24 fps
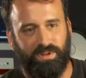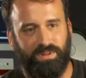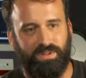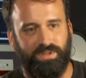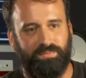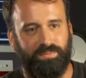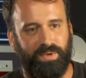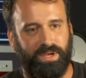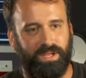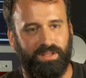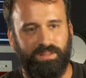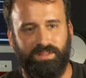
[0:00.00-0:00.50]
and
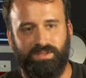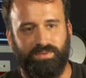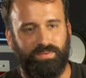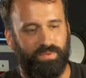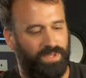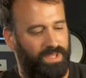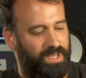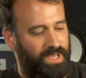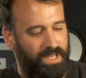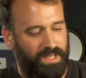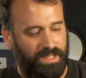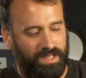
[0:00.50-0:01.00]
this mic on this
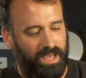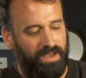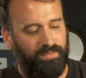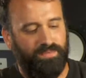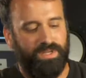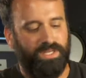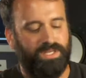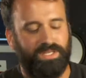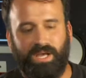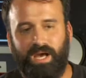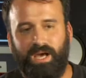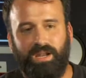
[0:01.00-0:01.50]
one. They
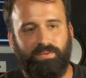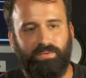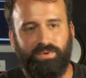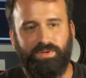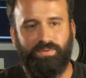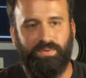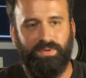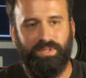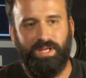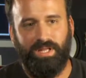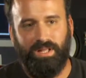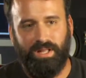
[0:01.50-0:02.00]
haven't decided
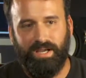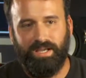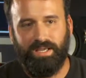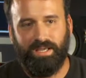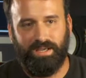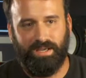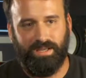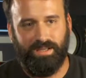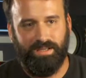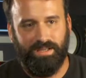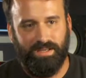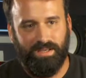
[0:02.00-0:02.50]
which one they like
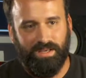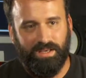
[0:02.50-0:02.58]
yet.